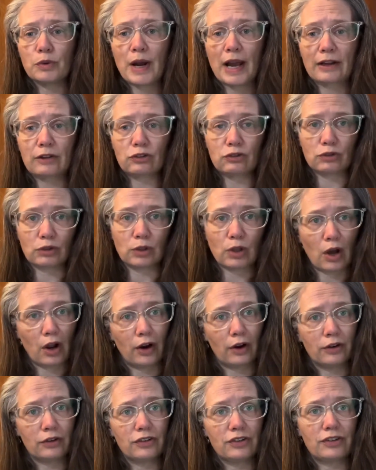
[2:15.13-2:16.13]
extra
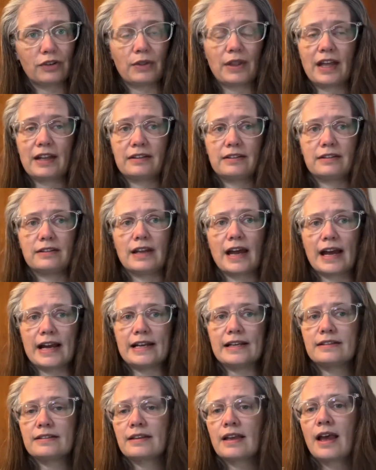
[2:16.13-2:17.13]
large, so that's
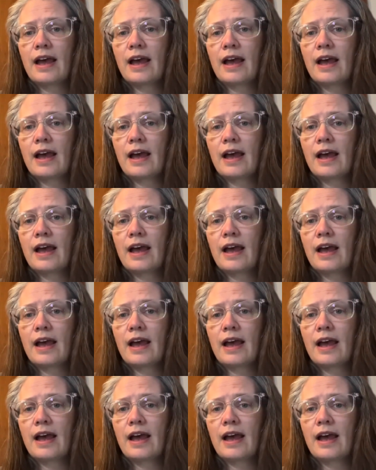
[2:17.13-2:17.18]
nice.